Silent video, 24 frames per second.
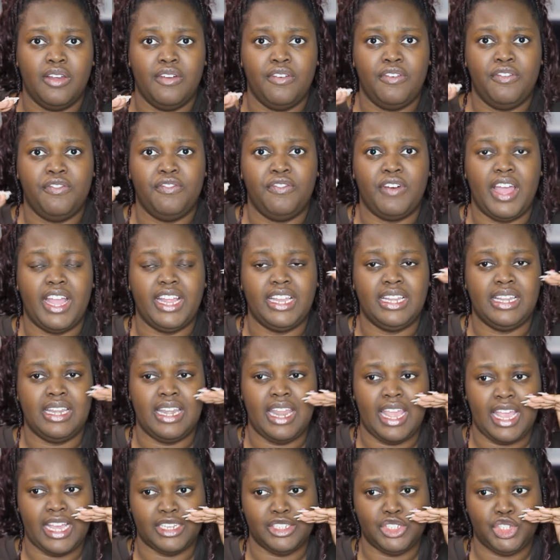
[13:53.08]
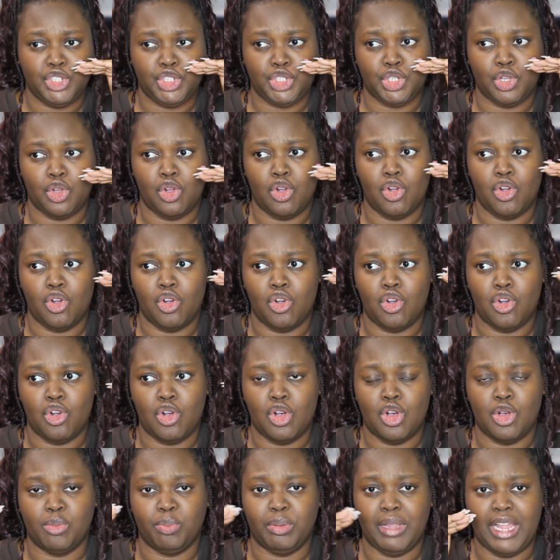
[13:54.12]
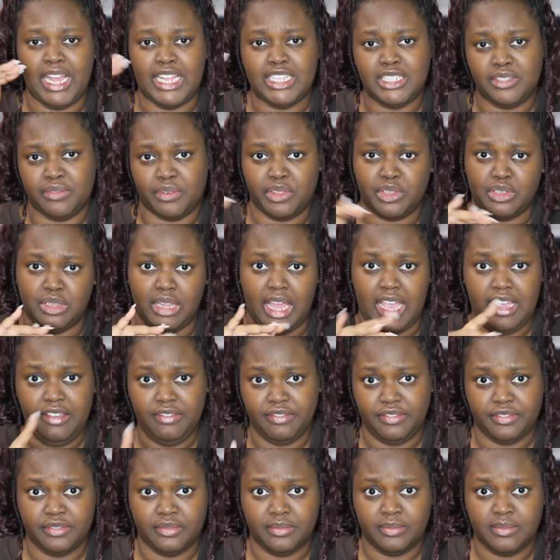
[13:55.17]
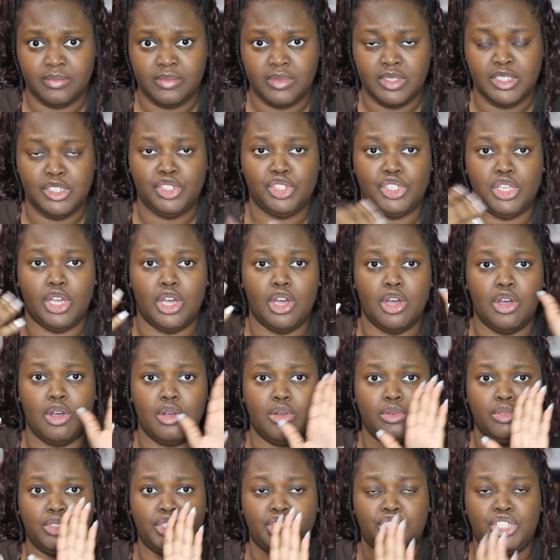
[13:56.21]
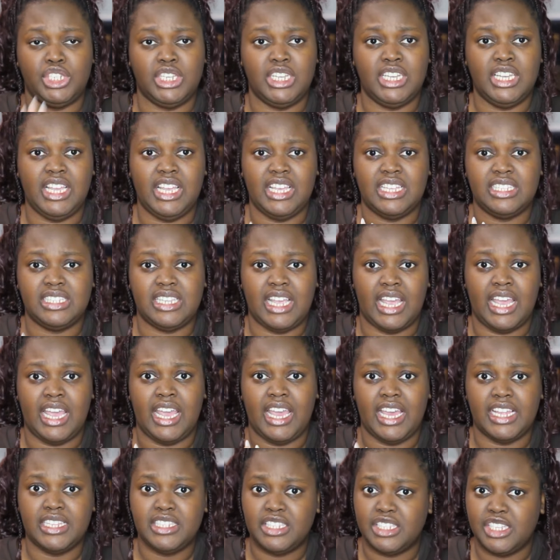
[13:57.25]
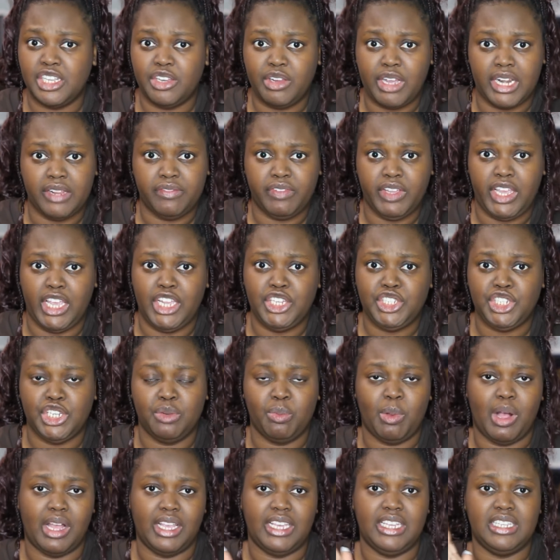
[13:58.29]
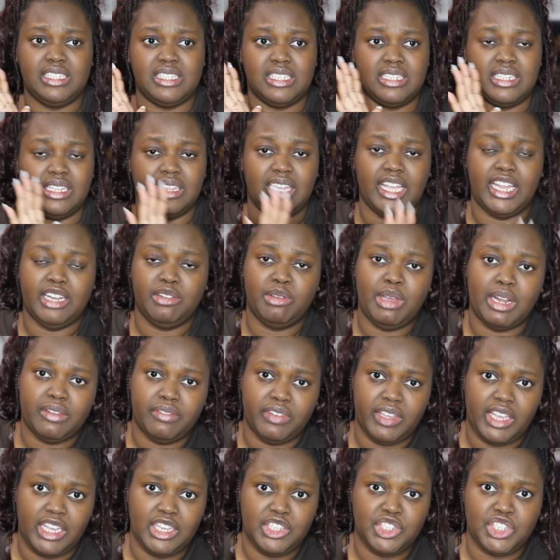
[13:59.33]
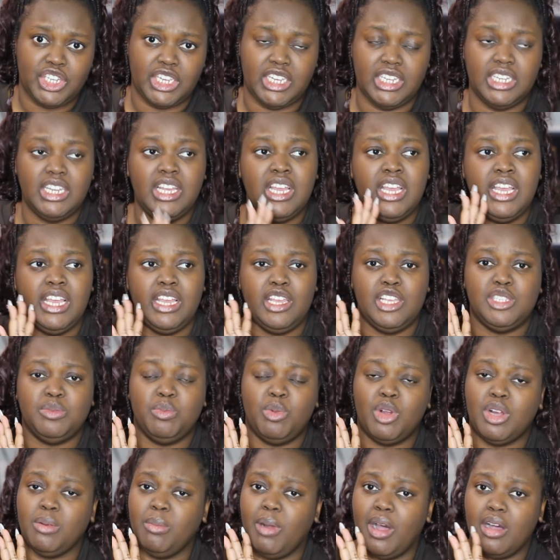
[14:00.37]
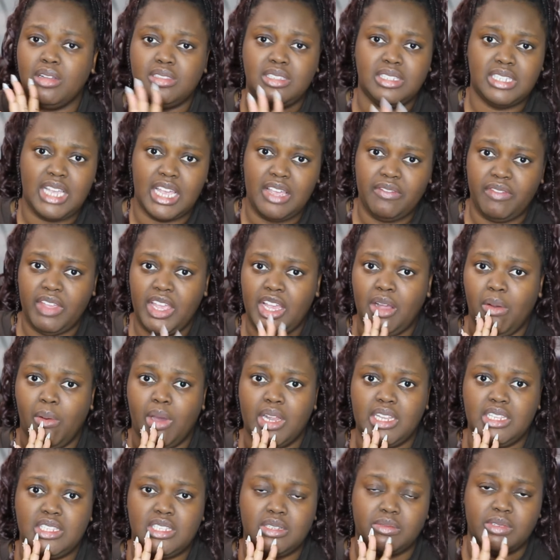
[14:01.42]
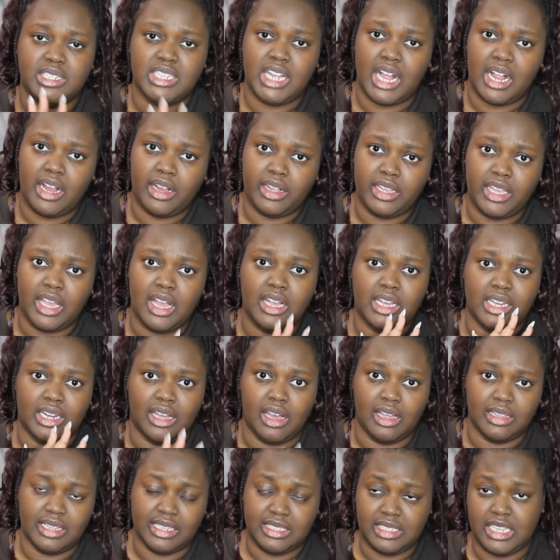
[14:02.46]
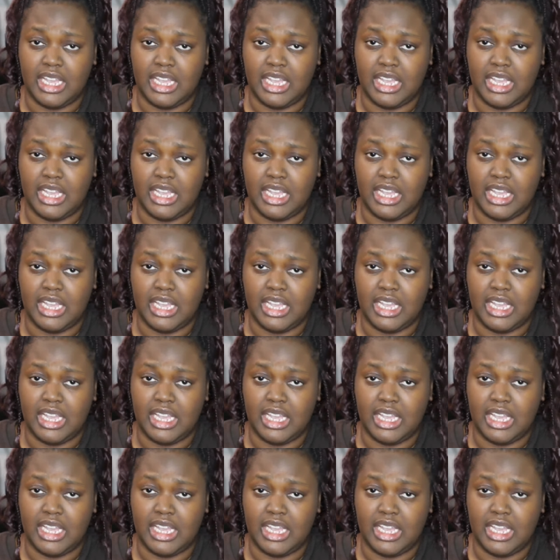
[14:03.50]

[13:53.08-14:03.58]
financial plans for their life. So she is a instant gratification while he's a delayed gratification. He's more about saving, wanting to retire young and all that